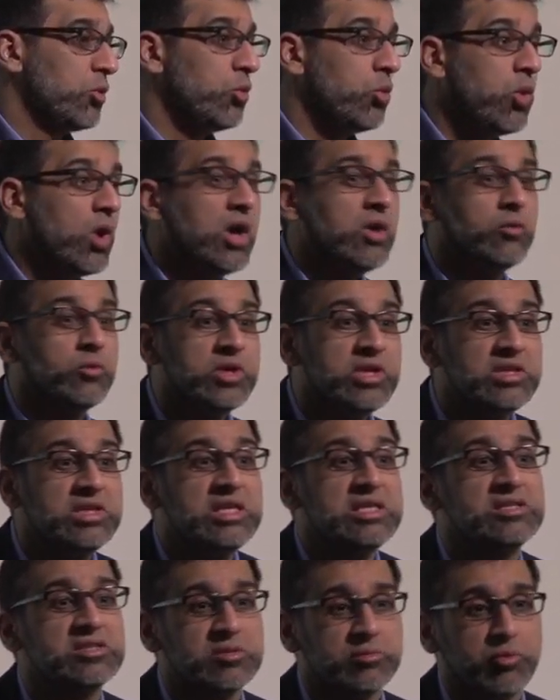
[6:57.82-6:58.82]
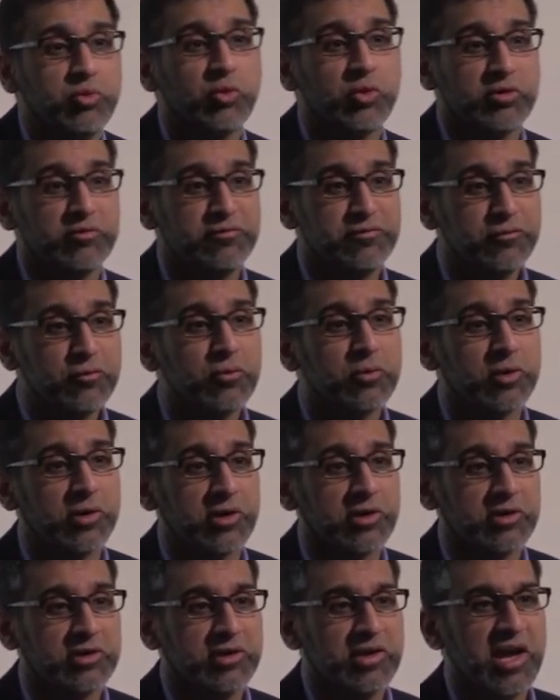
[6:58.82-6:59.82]
what we need support
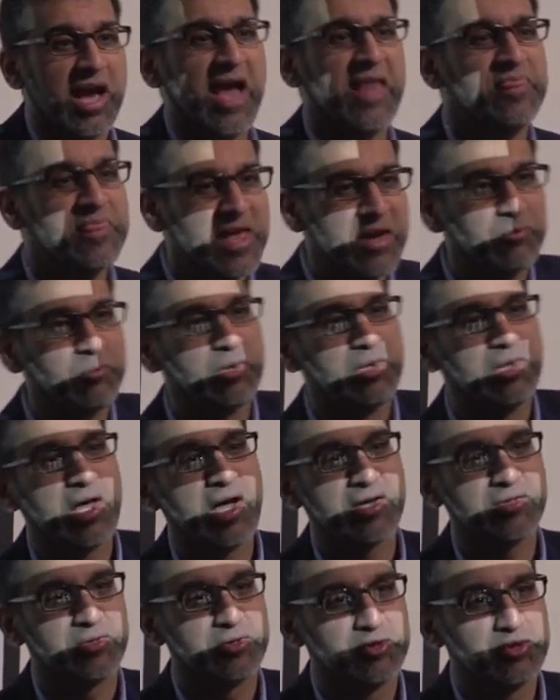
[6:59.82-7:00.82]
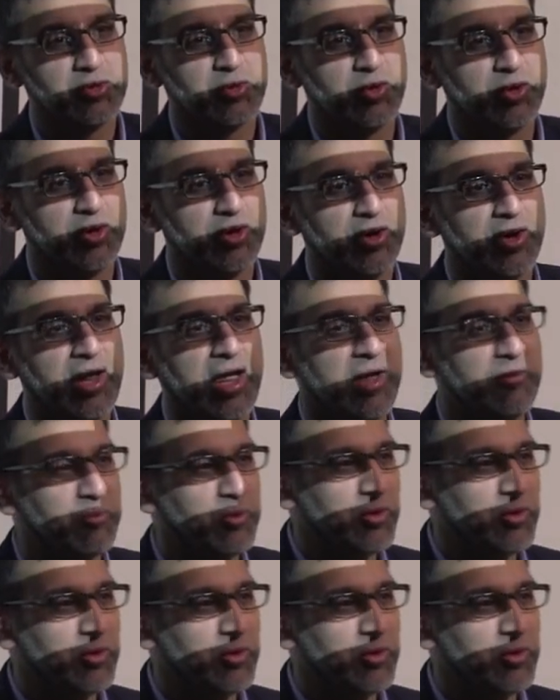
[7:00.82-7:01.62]
for. And then we'll lock the door and